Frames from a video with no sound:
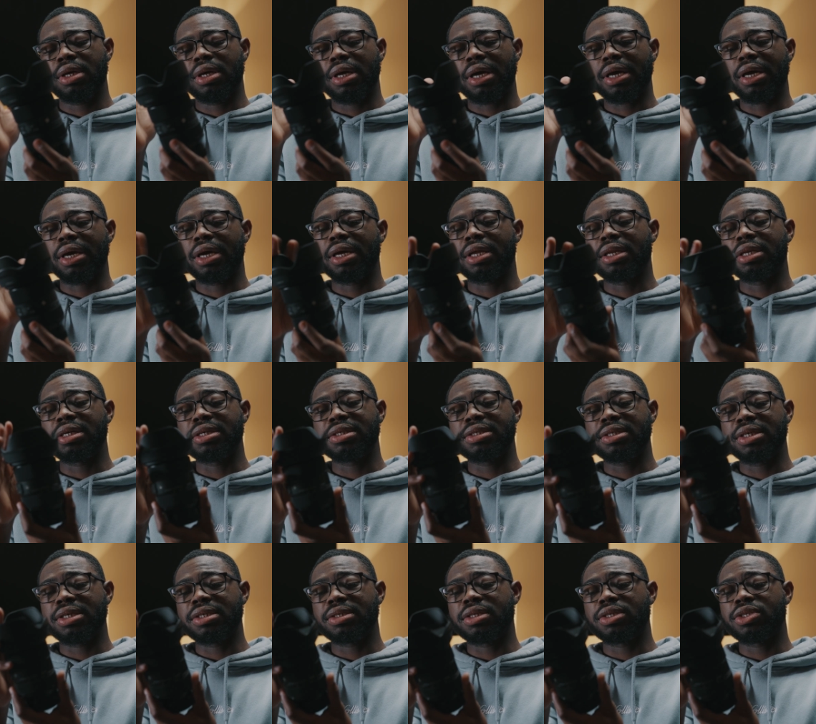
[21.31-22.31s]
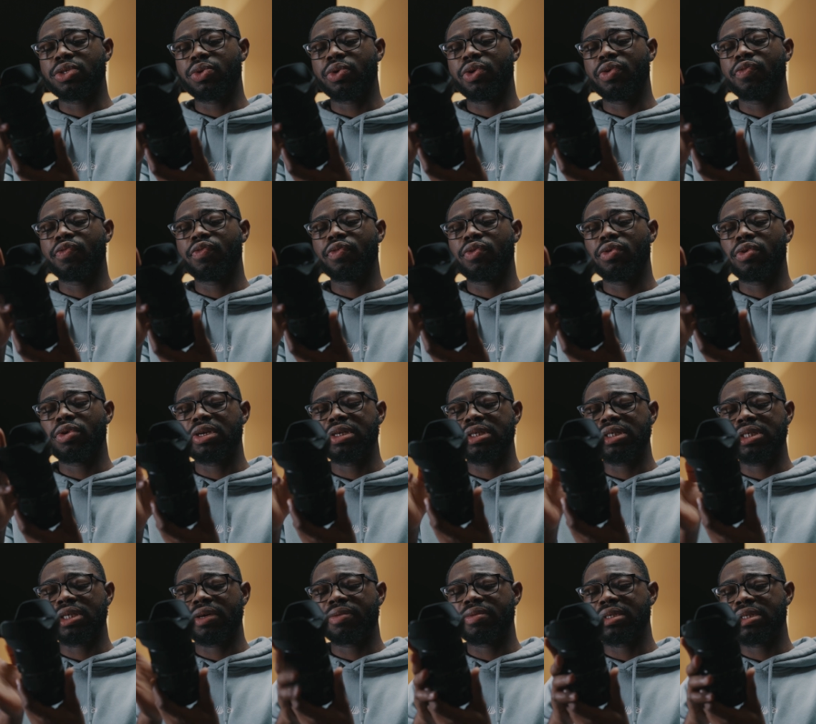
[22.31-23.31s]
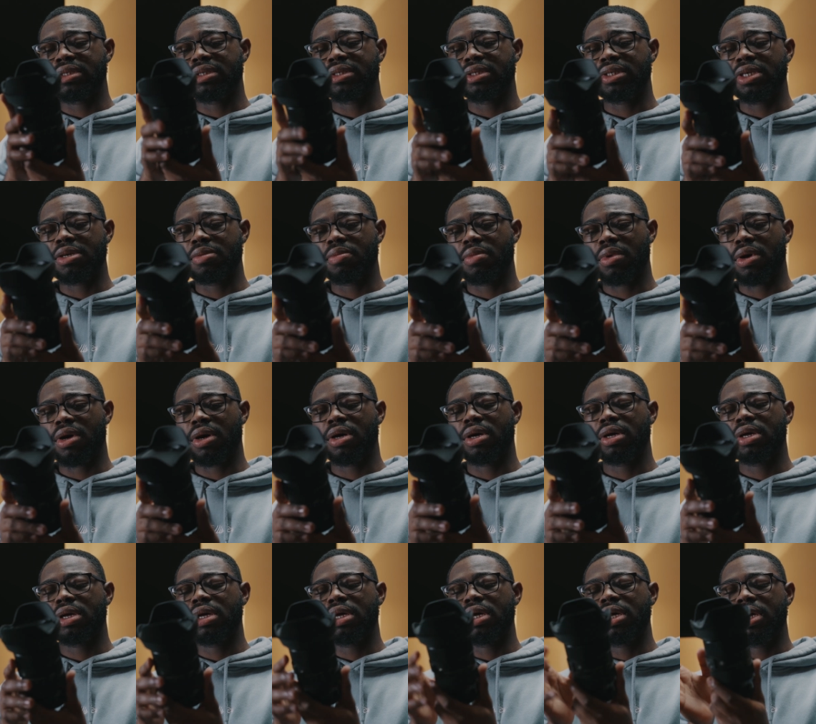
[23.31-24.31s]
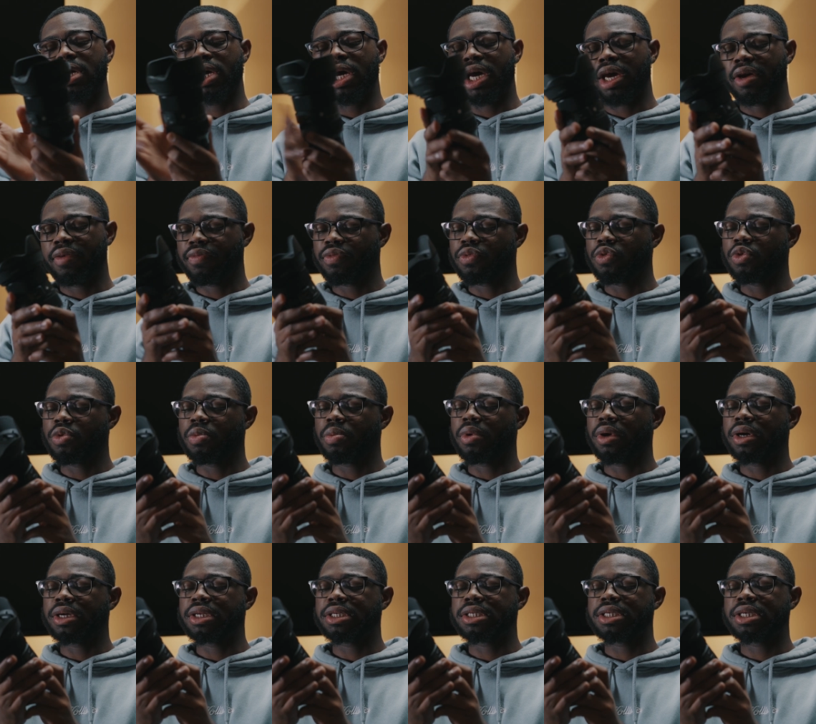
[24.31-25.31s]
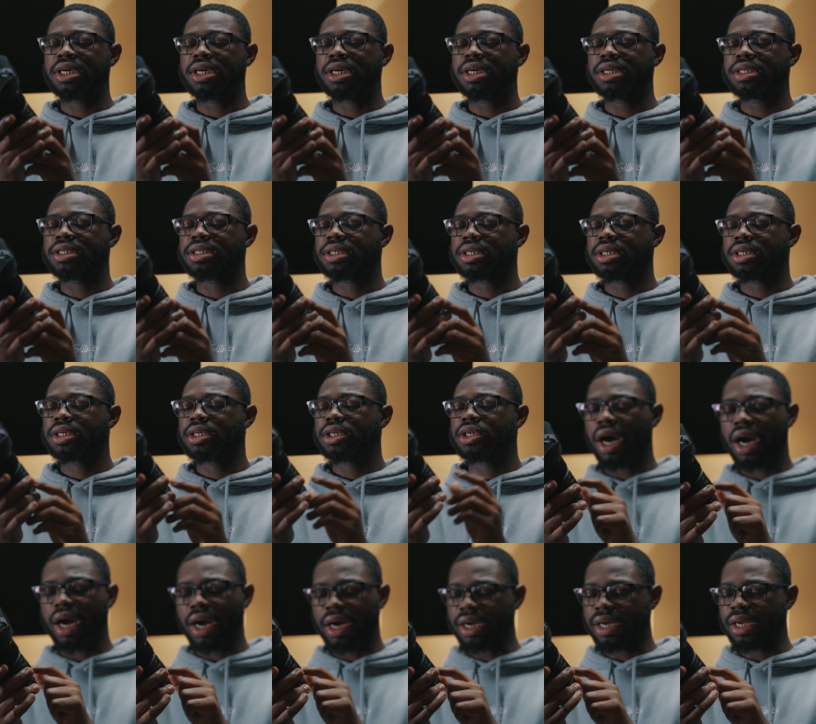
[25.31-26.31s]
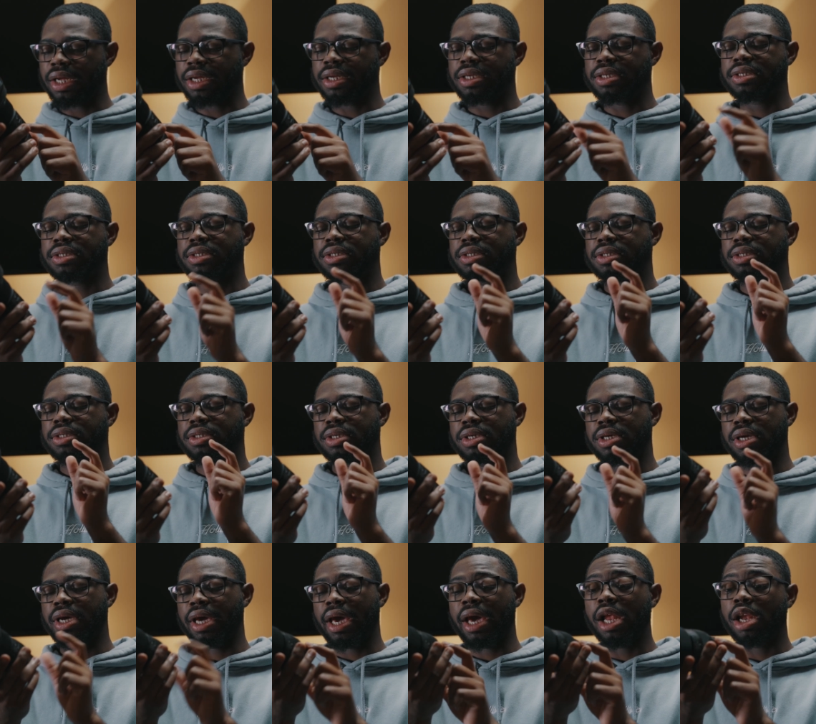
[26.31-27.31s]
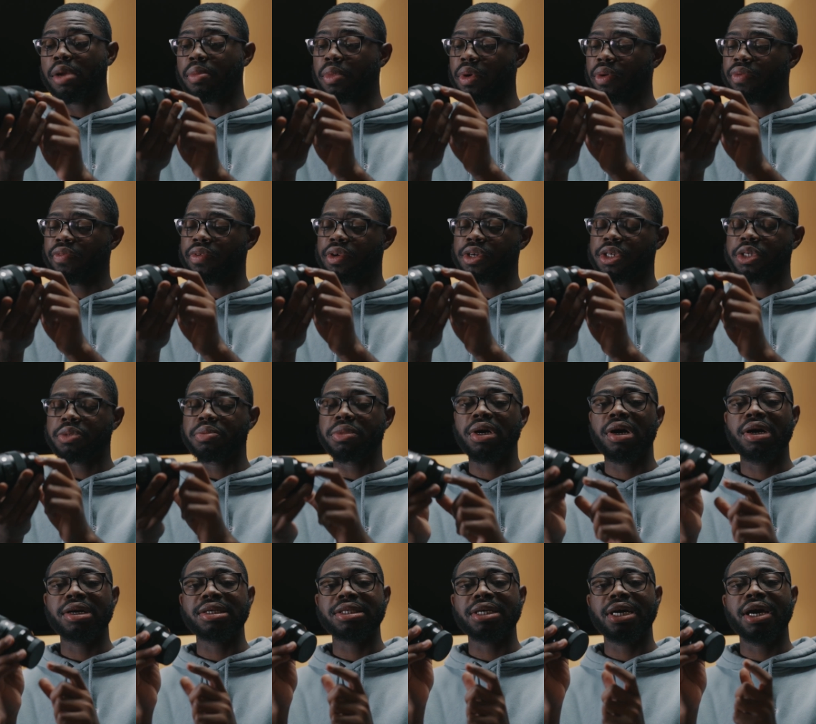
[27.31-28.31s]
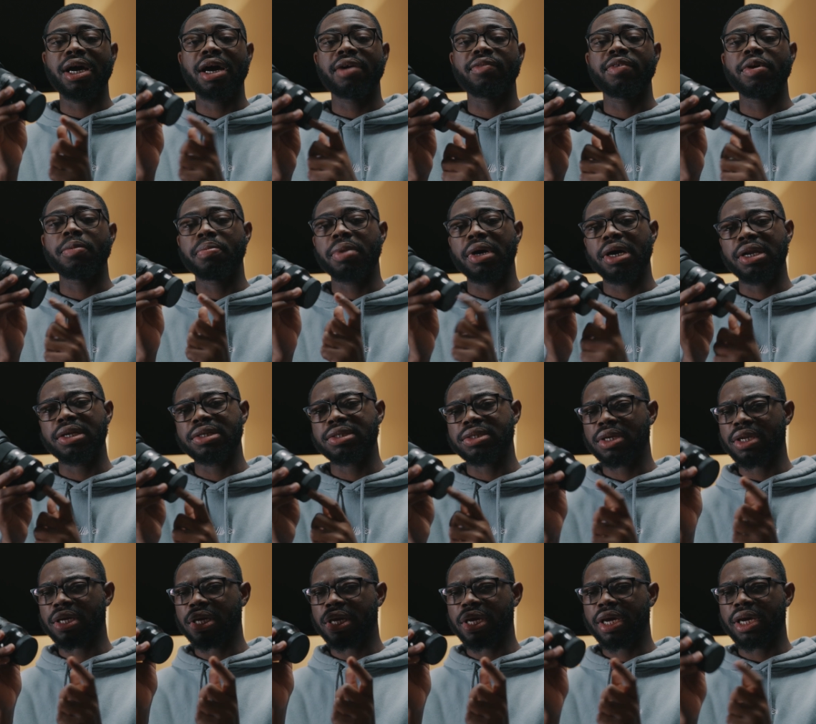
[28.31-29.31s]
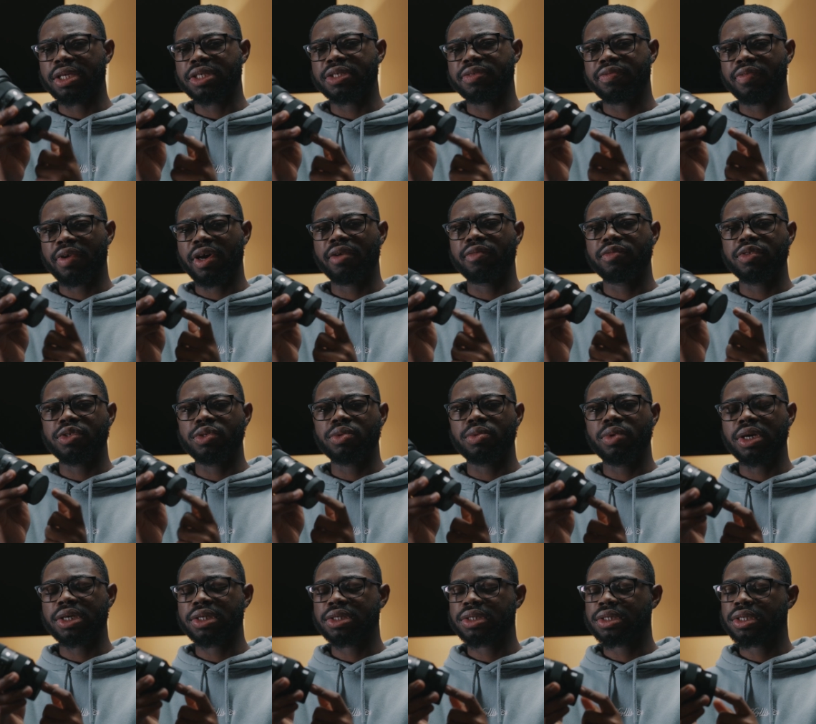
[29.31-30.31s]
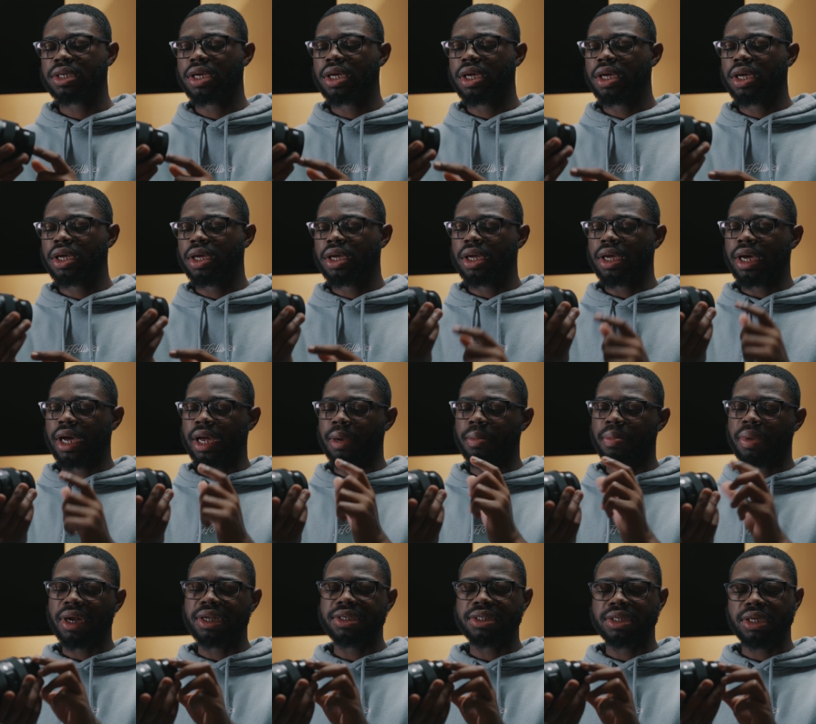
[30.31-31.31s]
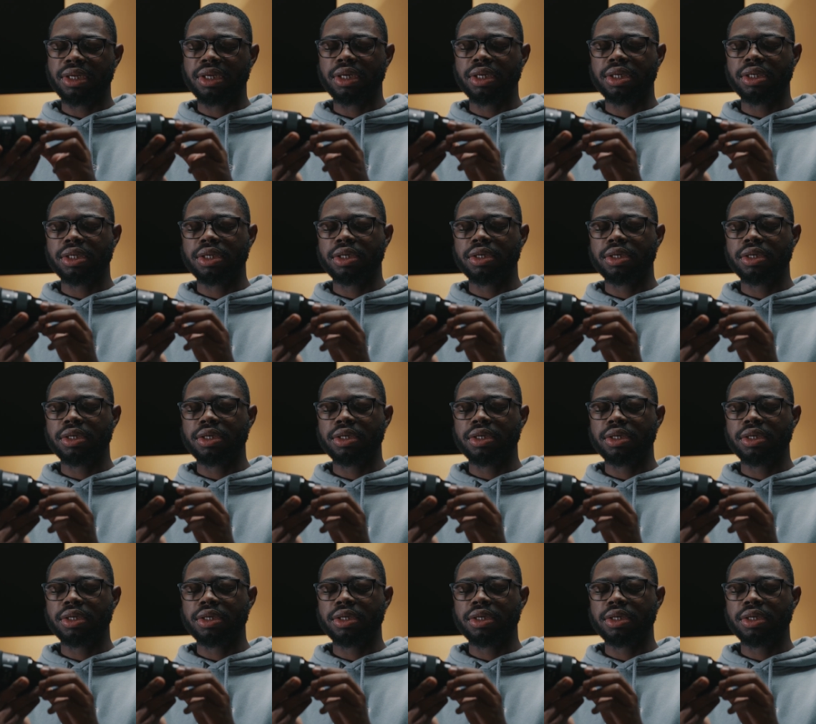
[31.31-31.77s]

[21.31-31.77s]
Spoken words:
Again, this is the 24-70 Sigma f2.8 art lens L mount version because I have a Panasonic S5iix, and Panasonic